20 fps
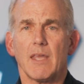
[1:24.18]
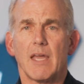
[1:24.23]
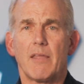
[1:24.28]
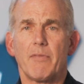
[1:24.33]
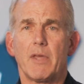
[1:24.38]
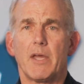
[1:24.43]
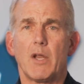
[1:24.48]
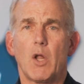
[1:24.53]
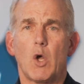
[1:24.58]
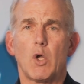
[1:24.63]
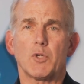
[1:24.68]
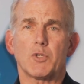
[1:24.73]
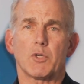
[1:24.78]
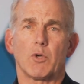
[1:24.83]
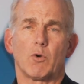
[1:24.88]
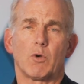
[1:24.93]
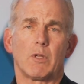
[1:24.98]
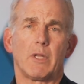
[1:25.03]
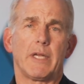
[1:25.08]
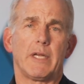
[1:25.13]
and then
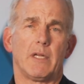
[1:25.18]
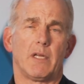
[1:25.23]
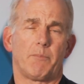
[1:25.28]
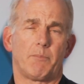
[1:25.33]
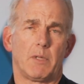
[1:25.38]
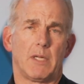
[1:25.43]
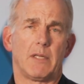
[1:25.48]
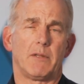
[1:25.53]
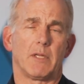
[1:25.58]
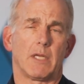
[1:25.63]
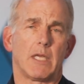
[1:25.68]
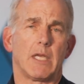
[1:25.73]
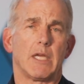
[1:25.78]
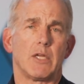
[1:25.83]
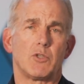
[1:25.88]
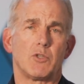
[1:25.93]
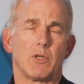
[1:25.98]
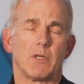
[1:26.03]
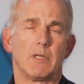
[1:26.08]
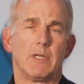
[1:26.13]
also clean up in the
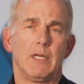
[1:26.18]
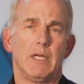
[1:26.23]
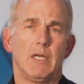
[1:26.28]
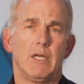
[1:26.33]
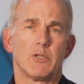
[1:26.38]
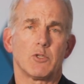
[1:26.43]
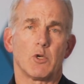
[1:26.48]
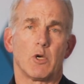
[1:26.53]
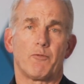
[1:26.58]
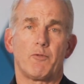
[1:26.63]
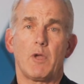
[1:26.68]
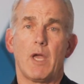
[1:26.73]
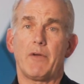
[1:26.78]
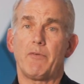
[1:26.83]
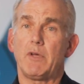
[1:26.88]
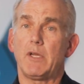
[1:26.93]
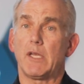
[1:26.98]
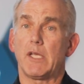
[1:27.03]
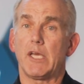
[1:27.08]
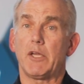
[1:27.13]
kitchen. So if you
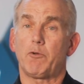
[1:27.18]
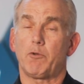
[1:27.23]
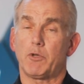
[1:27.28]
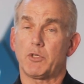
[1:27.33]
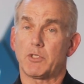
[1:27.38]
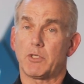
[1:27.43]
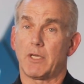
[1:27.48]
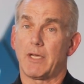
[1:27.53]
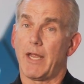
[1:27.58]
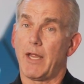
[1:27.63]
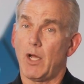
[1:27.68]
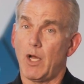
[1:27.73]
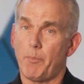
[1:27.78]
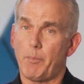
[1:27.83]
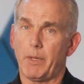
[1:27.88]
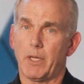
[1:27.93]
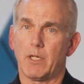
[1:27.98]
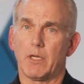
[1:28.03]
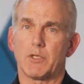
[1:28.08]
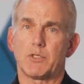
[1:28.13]
have any interest in
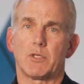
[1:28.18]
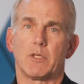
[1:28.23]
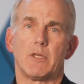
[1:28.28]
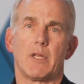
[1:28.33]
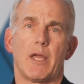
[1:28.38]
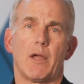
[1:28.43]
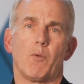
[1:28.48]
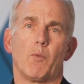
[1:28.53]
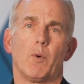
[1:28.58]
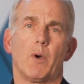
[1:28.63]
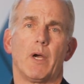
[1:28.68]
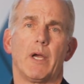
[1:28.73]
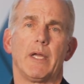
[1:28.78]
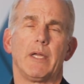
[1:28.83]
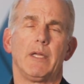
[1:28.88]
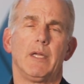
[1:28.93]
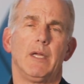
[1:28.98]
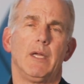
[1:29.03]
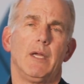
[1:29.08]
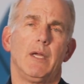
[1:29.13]
helping us in that
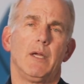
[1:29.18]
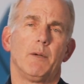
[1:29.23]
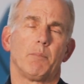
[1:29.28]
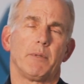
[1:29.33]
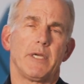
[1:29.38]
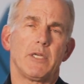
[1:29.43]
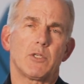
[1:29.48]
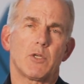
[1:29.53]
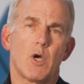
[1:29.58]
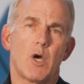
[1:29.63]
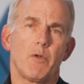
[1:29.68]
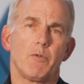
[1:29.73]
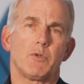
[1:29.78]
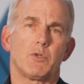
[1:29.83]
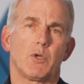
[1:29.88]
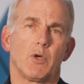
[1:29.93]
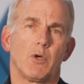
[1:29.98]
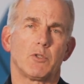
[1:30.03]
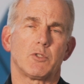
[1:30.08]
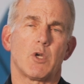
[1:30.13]
way, please call the
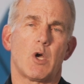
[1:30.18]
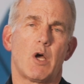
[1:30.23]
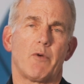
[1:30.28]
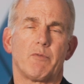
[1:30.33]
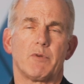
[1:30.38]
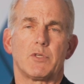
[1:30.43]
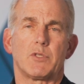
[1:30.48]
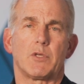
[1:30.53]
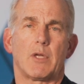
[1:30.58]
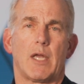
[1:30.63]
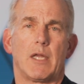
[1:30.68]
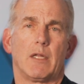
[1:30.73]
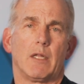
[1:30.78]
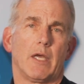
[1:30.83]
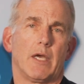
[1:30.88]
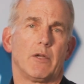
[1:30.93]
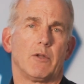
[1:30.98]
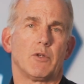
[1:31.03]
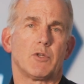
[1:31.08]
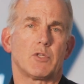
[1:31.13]
church office and
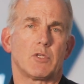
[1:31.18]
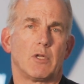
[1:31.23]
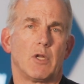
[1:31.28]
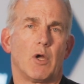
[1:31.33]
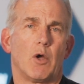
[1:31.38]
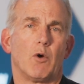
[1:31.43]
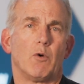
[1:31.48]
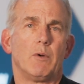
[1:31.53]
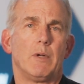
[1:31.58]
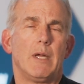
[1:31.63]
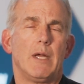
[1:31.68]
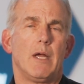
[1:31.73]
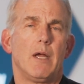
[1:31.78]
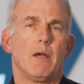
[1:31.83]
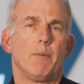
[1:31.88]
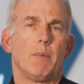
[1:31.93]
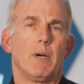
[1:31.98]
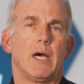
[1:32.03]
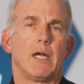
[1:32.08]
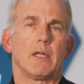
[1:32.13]
let us know.
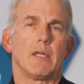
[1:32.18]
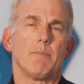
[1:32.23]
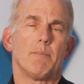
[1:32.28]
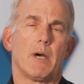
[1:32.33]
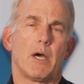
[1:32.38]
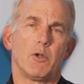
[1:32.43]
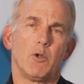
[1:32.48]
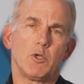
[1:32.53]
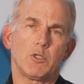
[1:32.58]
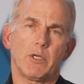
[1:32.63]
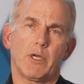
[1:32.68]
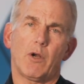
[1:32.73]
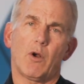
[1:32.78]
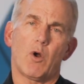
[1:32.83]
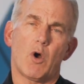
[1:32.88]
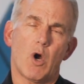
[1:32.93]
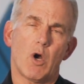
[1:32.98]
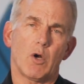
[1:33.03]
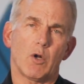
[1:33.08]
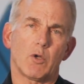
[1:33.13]
But in my newsletter
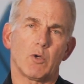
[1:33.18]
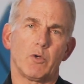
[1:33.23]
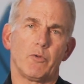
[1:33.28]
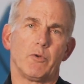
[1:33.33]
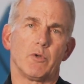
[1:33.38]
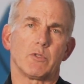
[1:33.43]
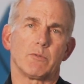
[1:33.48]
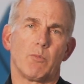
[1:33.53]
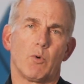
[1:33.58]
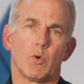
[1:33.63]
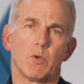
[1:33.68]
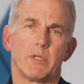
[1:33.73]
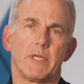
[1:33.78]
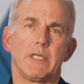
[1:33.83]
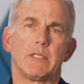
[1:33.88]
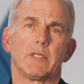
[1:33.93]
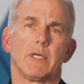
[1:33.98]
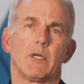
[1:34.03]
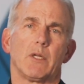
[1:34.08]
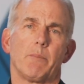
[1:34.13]
article, there's more
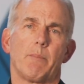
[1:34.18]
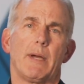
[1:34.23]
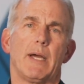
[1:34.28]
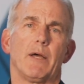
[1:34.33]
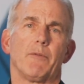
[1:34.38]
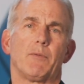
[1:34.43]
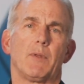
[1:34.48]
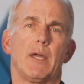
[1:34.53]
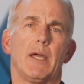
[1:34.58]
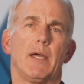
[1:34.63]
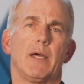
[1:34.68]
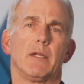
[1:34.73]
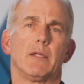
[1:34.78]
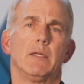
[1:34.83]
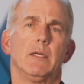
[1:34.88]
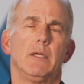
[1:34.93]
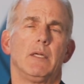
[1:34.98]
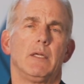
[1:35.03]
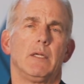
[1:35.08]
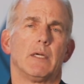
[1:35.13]
detail about that.